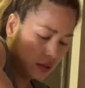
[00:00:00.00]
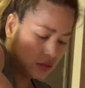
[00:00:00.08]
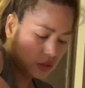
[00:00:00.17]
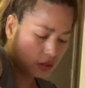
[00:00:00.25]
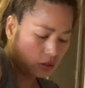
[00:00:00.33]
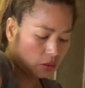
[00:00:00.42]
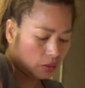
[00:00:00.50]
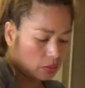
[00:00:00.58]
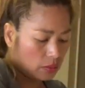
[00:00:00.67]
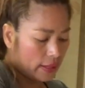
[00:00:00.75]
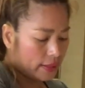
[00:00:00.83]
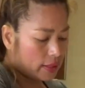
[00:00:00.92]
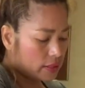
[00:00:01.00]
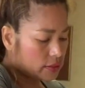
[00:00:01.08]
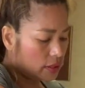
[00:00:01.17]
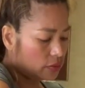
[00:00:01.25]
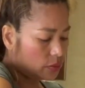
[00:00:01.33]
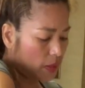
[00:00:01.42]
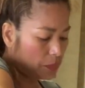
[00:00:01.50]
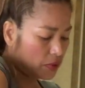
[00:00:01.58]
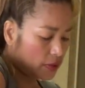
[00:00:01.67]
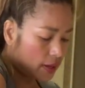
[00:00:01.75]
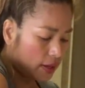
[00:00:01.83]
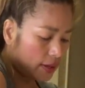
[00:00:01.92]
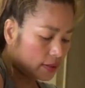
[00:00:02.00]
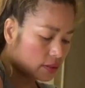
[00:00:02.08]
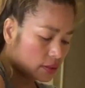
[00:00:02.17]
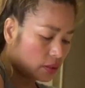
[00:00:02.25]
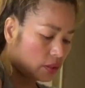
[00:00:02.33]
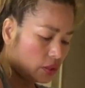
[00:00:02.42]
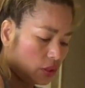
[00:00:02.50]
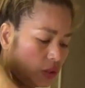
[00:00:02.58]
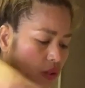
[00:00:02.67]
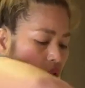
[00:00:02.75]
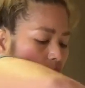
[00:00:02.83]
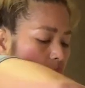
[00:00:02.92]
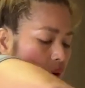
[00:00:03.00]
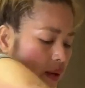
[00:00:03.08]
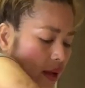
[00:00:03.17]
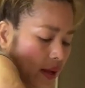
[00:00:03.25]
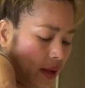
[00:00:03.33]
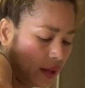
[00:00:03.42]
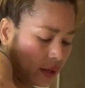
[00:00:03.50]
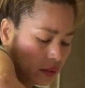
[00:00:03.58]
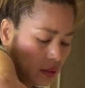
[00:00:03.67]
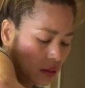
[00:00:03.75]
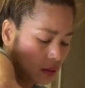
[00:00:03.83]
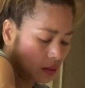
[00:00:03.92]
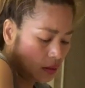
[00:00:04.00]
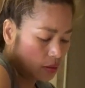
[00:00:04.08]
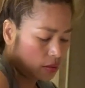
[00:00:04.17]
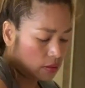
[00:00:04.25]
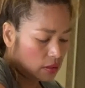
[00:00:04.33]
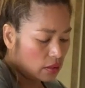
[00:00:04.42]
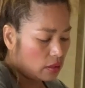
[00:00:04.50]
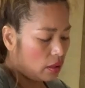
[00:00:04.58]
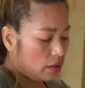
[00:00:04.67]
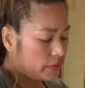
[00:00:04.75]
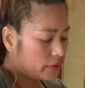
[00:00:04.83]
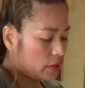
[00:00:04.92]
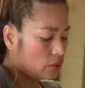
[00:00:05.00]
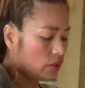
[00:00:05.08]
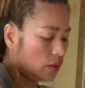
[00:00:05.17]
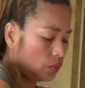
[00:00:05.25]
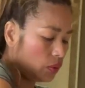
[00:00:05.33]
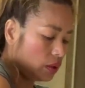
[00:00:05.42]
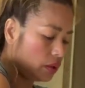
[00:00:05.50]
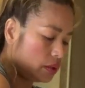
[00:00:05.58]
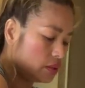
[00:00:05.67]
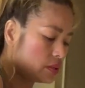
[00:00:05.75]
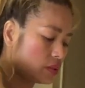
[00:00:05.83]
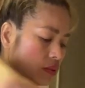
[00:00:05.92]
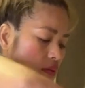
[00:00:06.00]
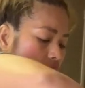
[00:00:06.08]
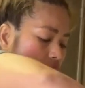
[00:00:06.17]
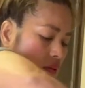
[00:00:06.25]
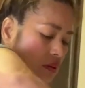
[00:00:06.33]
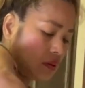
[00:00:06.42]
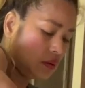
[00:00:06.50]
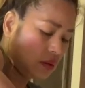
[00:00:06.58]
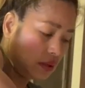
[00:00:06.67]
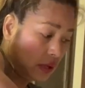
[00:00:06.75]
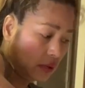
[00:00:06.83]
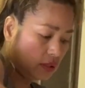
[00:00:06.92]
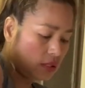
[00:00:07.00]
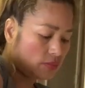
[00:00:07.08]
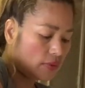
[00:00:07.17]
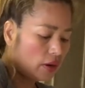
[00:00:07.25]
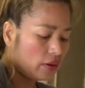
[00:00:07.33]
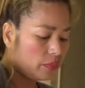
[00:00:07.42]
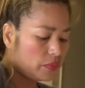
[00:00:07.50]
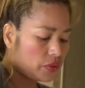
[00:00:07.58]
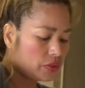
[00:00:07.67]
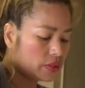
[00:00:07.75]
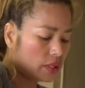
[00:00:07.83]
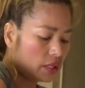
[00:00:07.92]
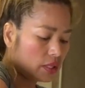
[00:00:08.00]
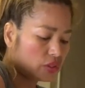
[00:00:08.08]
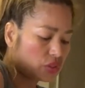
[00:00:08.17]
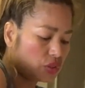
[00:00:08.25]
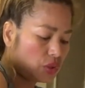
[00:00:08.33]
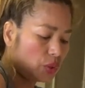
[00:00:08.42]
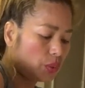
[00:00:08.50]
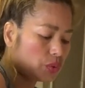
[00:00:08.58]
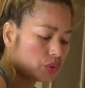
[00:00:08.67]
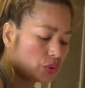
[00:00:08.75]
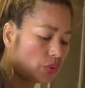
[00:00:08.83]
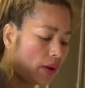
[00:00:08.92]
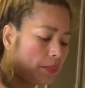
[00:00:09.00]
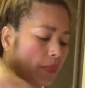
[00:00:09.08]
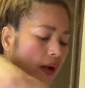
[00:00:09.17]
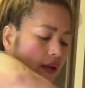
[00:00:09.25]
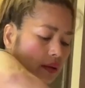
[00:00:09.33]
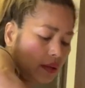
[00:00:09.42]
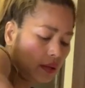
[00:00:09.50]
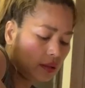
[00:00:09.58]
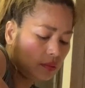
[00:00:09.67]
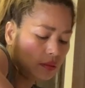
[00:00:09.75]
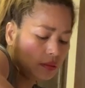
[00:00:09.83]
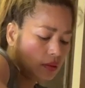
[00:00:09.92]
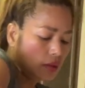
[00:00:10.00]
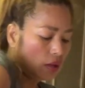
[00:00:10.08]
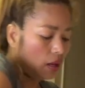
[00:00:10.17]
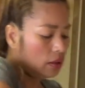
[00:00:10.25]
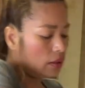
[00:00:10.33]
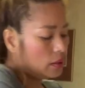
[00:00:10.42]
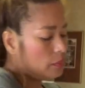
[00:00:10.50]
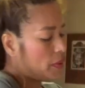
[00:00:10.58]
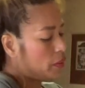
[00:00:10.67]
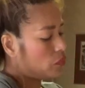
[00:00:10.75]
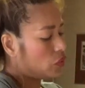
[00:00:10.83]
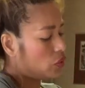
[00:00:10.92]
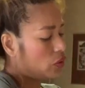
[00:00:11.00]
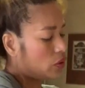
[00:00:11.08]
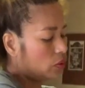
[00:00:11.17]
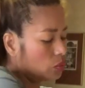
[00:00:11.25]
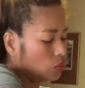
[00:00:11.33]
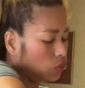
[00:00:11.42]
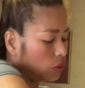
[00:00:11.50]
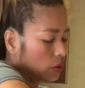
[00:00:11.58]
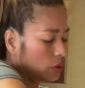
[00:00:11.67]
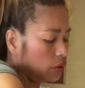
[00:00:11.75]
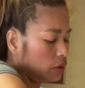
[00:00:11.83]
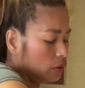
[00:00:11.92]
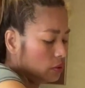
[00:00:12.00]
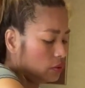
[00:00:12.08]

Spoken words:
so like I said, remember guys, you don't want to add everything all at once. Now this flour I'm using, it's new, so I might need a little bit more water.